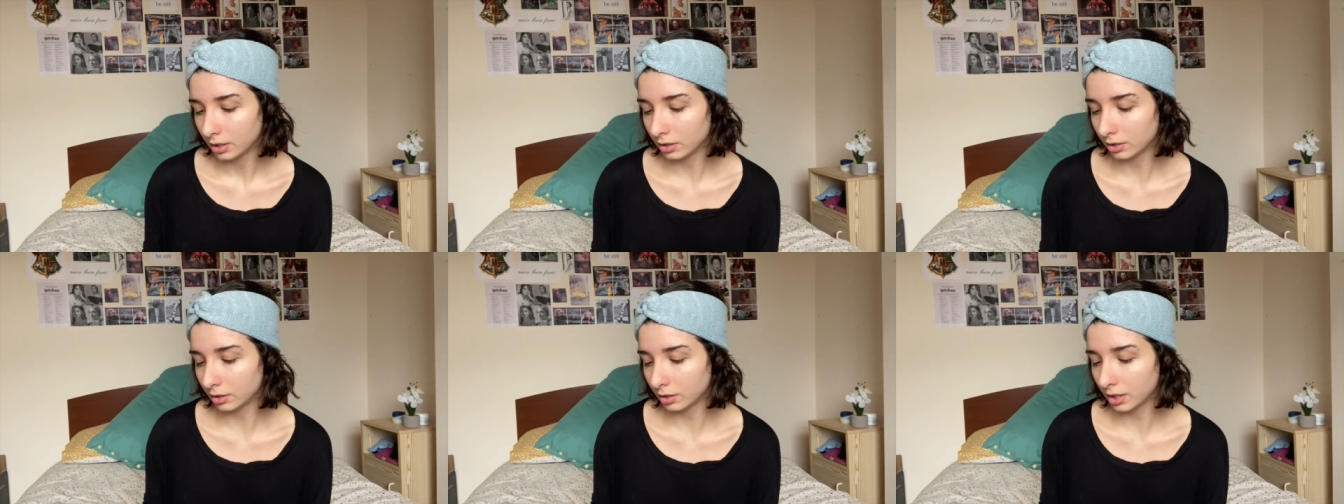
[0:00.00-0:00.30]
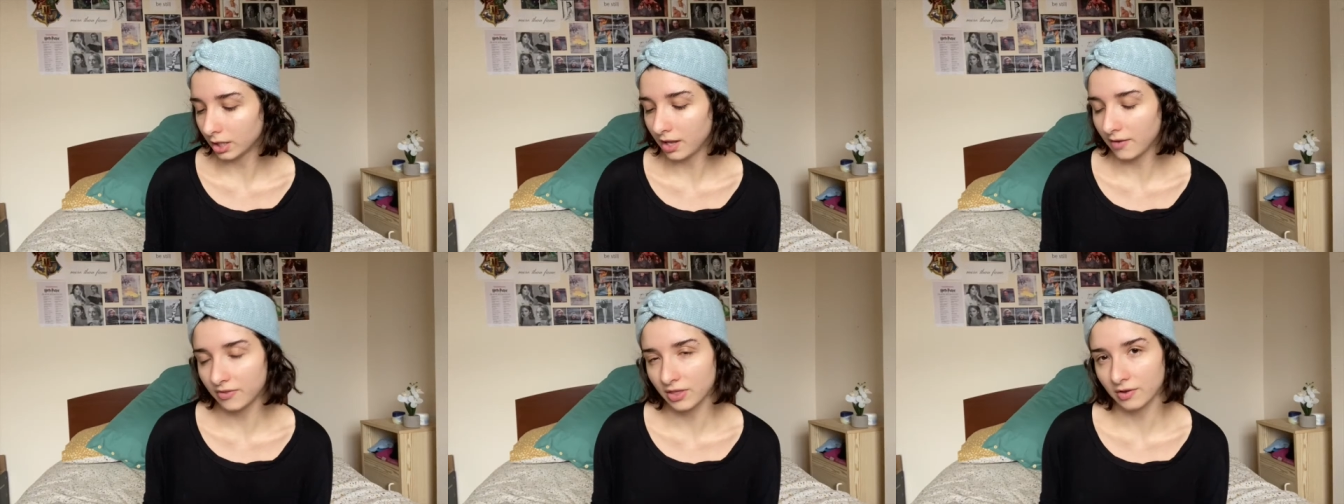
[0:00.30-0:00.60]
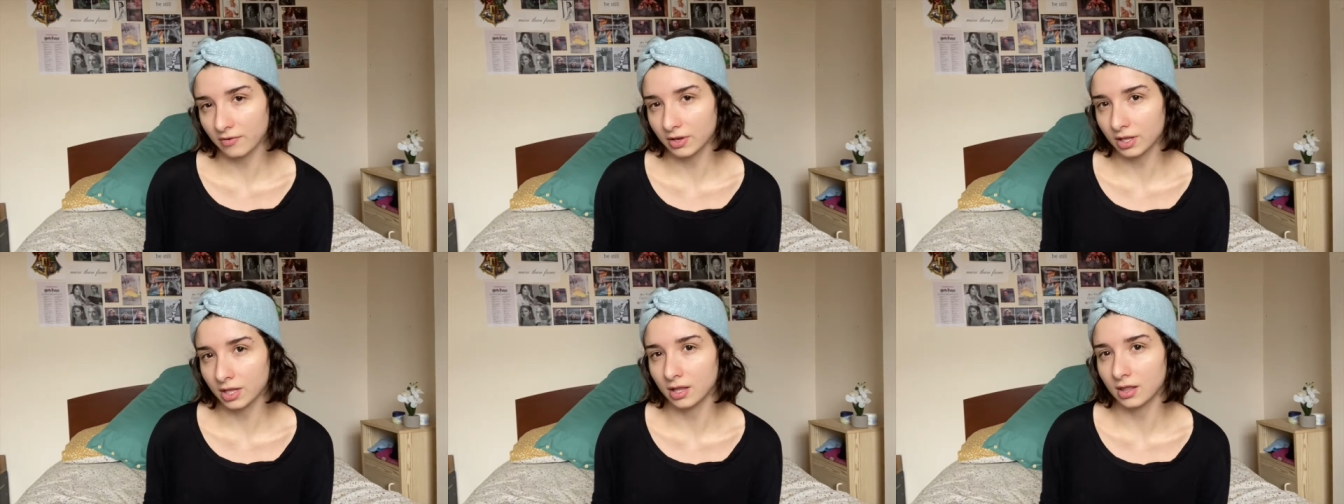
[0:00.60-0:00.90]
know, like if they
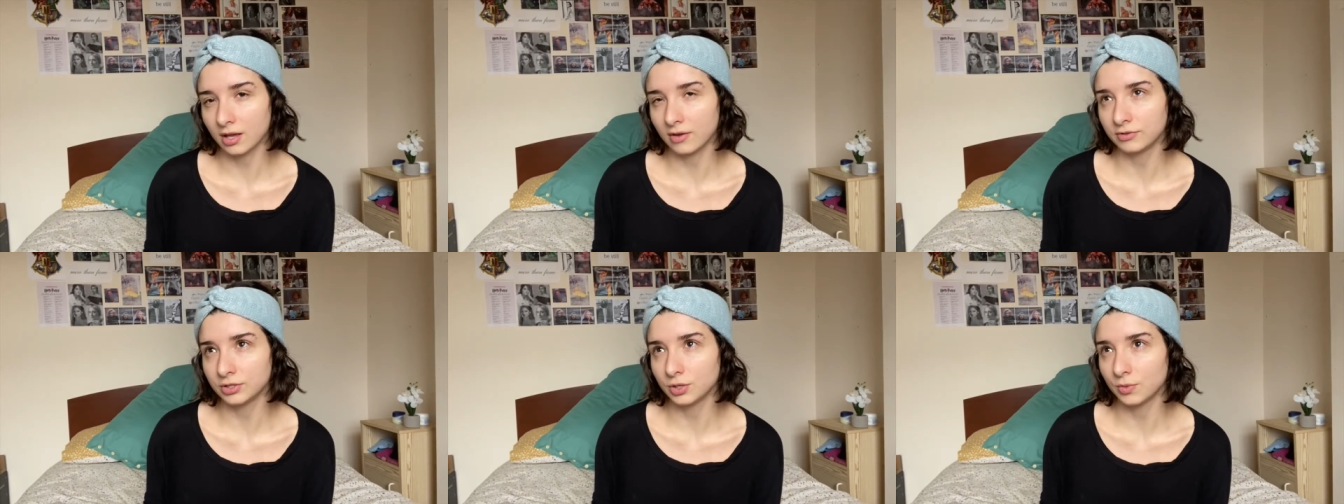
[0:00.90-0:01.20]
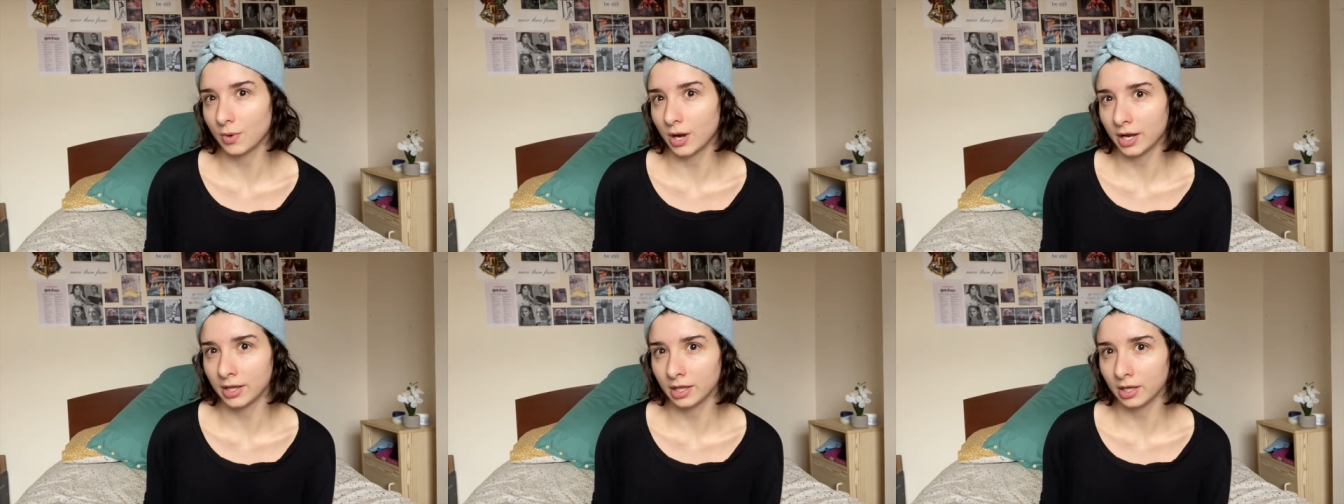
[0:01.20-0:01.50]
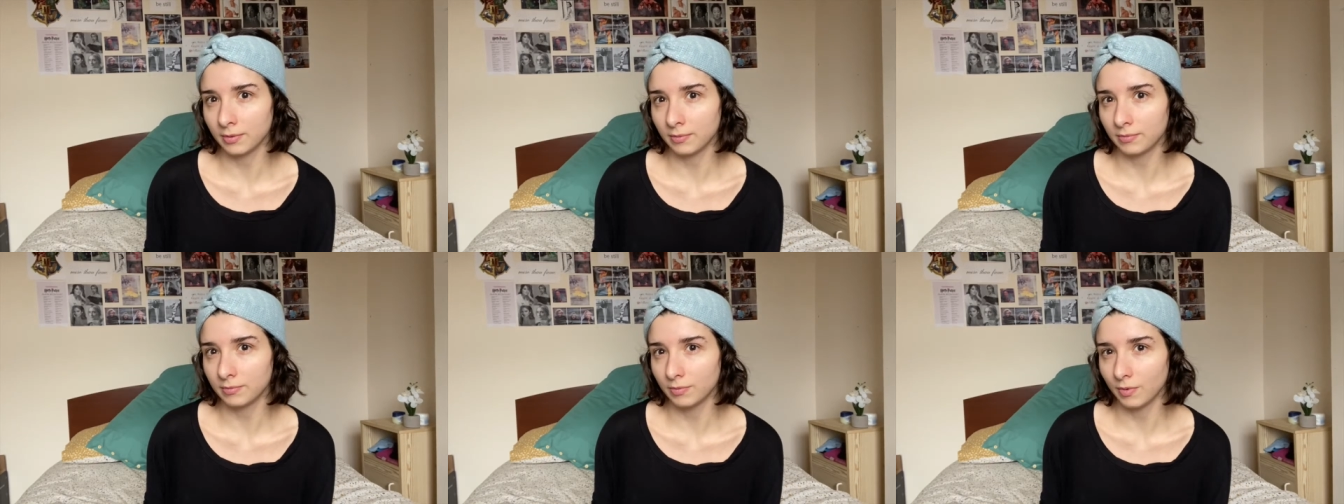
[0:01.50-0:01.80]
really loved you, why are
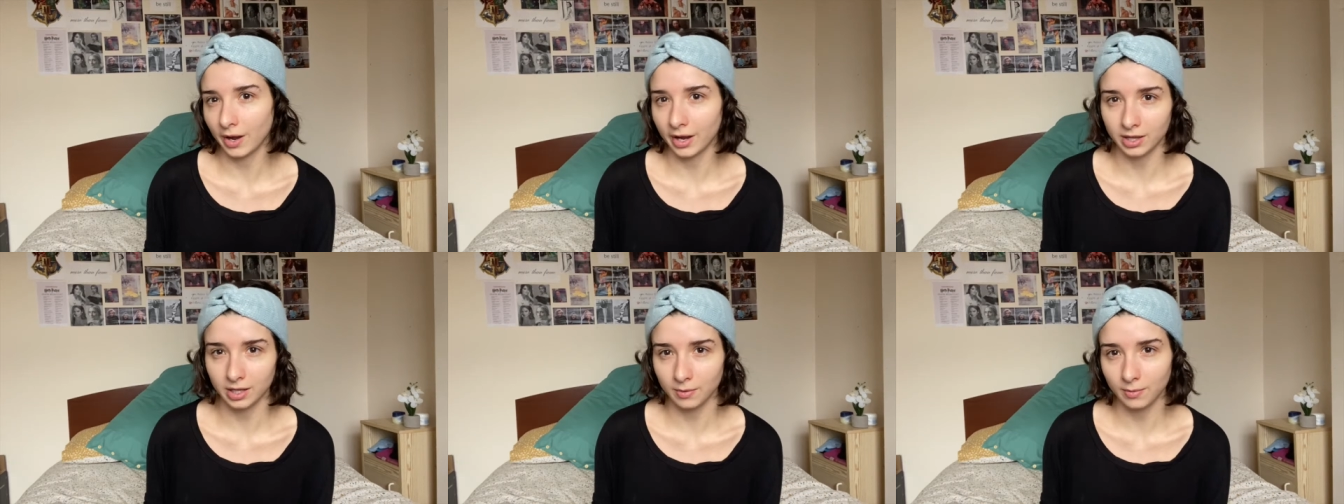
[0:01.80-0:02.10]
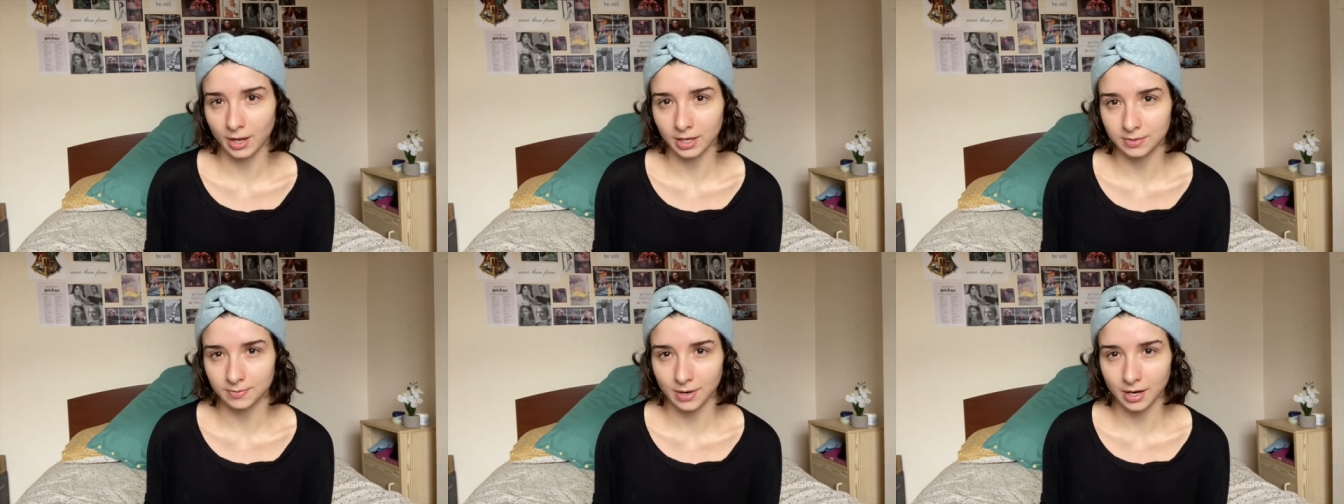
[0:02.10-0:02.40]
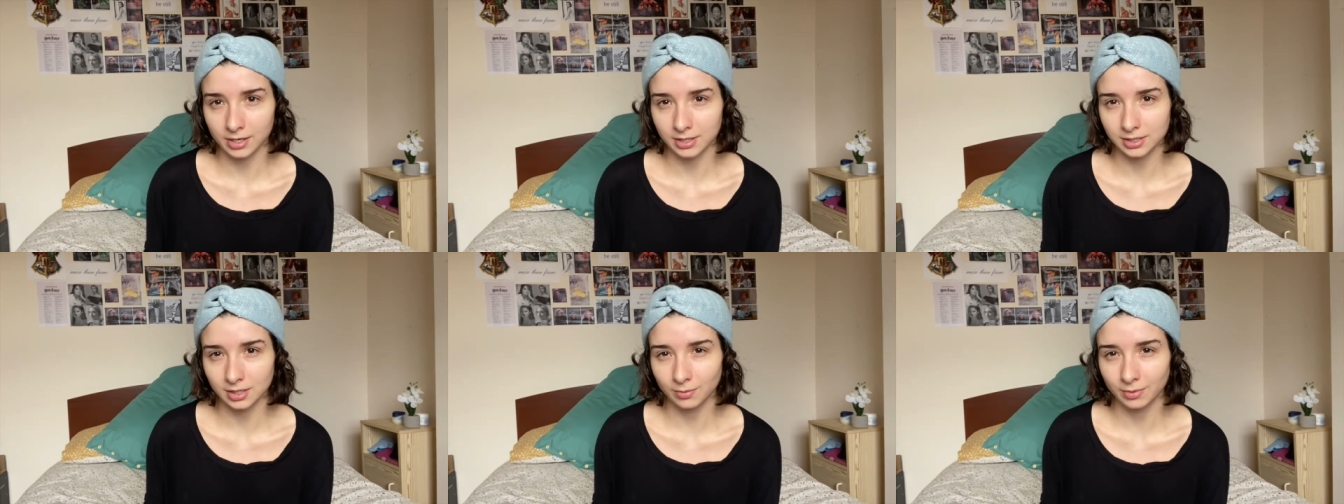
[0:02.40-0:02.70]
they, why are they about to
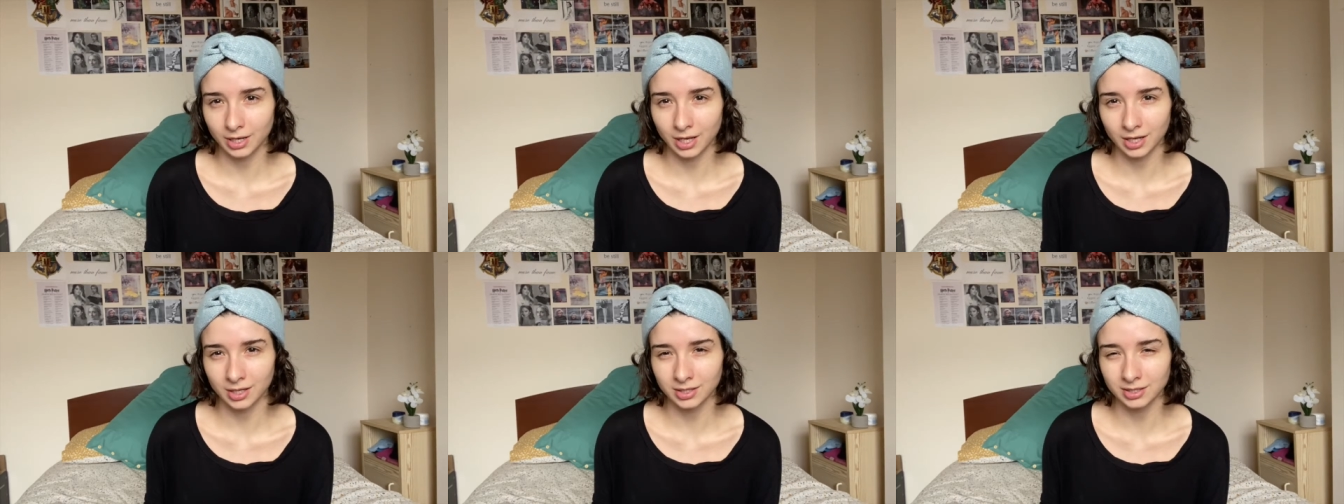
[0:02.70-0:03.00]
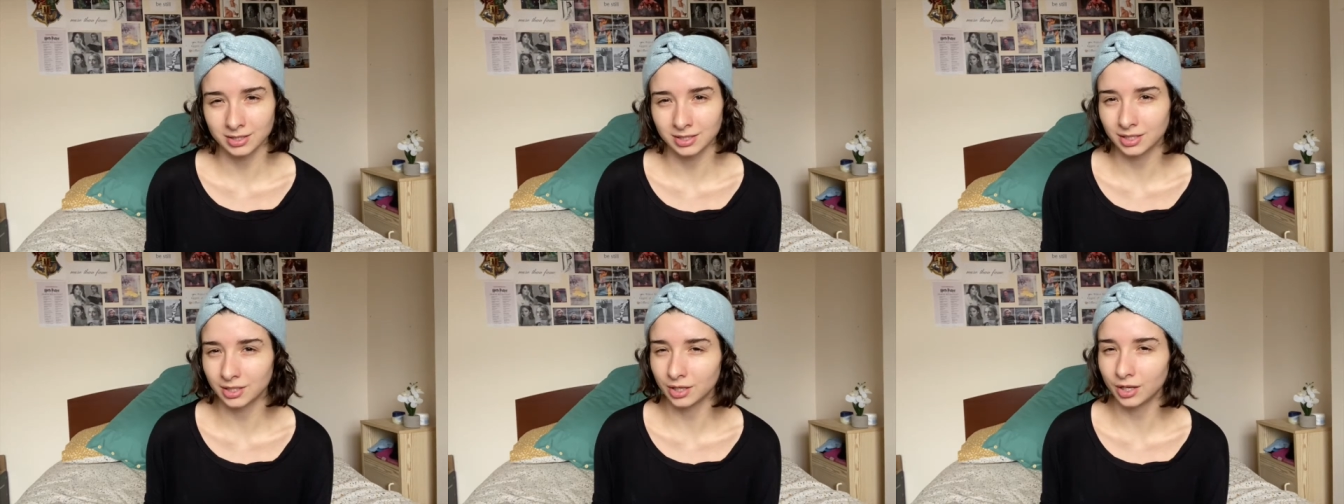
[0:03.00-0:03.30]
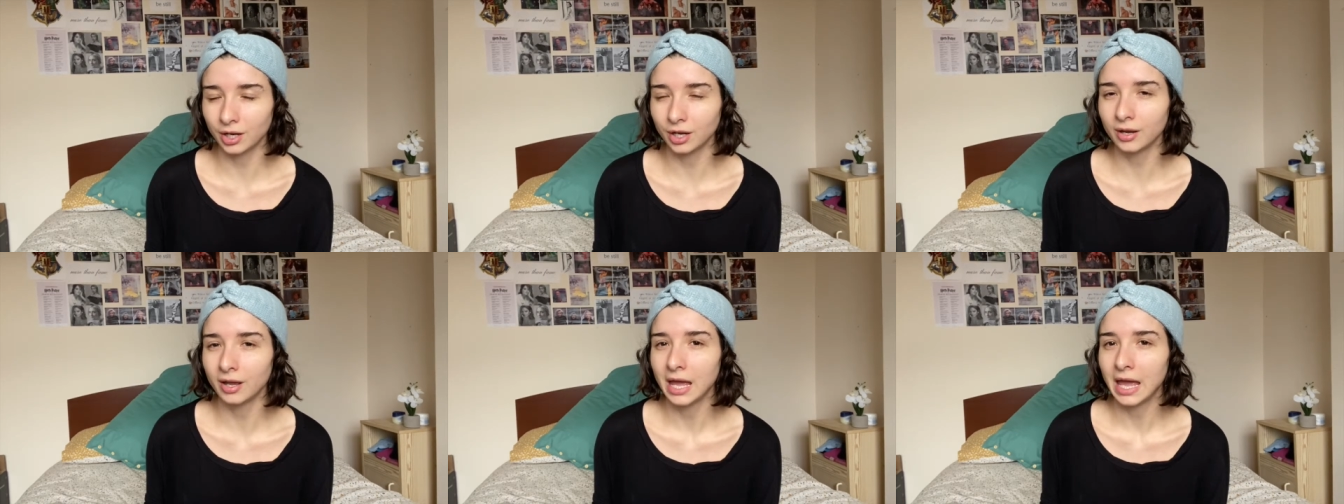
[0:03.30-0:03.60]
marry someone else, you
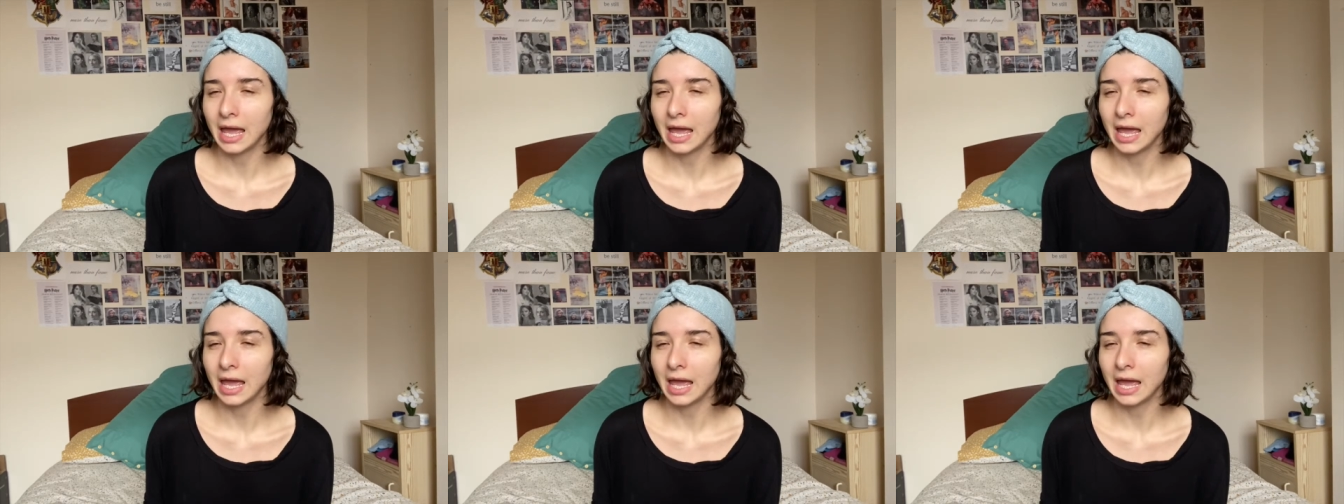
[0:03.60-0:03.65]
know?